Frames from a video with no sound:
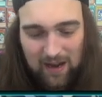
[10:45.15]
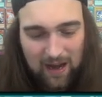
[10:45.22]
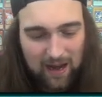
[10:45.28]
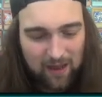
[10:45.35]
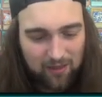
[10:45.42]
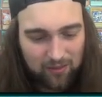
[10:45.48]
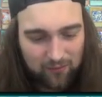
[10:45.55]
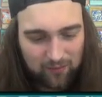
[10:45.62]

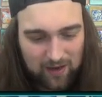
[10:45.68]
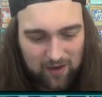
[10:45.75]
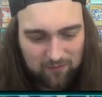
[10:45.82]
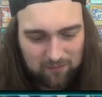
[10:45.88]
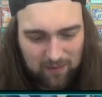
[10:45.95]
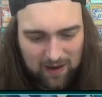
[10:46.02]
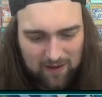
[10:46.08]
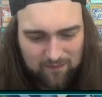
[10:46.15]
and three
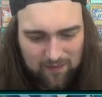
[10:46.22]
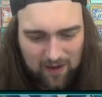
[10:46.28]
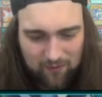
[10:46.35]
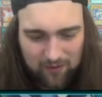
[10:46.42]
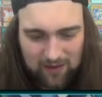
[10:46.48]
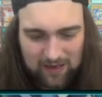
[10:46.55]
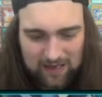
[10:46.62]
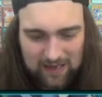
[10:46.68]
of my
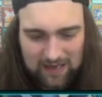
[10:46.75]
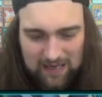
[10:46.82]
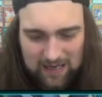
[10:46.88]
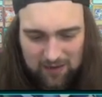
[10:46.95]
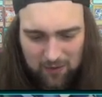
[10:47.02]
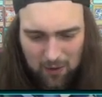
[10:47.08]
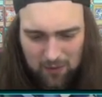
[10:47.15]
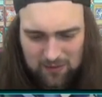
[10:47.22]
favorite
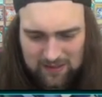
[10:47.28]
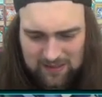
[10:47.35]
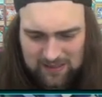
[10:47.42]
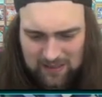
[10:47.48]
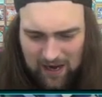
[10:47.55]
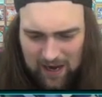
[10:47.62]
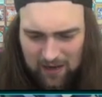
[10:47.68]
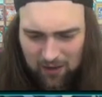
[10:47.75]
e-hero to
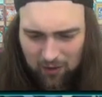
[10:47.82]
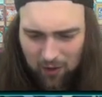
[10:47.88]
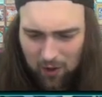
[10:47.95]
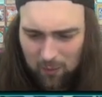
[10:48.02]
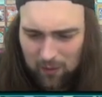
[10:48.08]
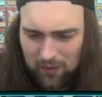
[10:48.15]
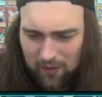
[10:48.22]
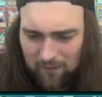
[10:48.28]
sign,
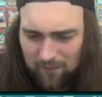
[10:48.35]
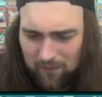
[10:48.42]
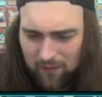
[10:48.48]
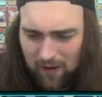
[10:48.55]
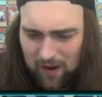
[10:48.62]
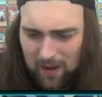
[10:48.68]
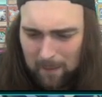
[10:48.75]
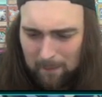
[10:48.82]
along with a
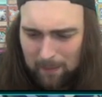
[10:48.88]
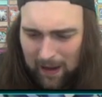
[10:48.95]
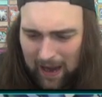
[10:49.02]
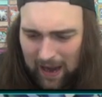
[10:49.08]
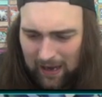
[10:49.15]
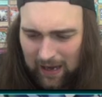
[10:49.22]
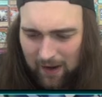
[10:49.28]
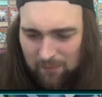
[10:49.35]
fun
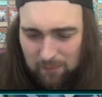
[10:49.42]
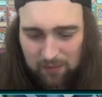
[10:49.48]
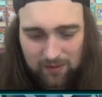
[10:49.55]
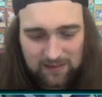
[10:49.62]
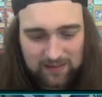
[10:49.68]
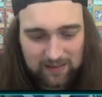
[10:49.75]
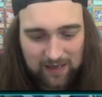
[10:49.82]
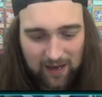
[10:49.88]
pack I've
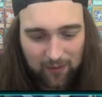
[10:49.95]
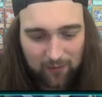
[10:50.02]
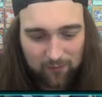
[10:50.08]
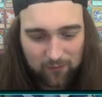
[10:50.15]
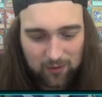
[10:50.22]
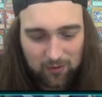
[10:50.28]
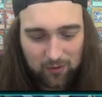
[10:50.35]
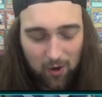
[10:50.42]
put together
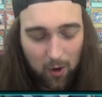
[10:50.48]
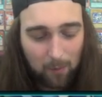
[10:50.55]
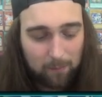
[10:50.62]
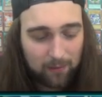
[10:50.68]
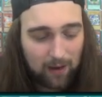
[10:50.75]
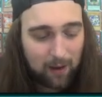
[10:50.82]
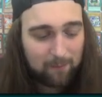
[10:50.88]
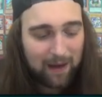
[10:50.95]
for you to
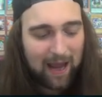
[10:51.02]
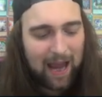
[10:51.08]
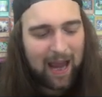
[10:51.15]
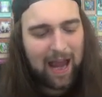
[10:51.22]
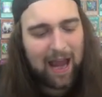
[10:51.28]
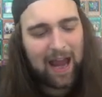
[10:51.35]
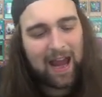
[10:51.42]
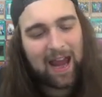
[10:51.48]
open up.
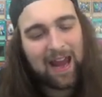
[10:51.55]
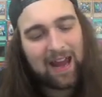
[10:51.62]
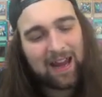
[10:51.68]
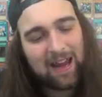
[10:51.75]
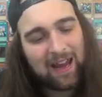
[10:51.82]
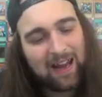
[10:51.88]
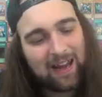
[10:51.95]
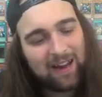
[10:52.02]

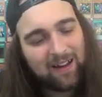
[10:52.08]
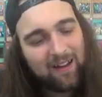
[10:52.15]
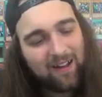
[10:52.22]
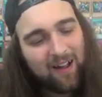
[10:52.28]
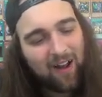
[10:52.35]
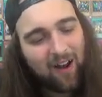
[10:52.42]
Hey!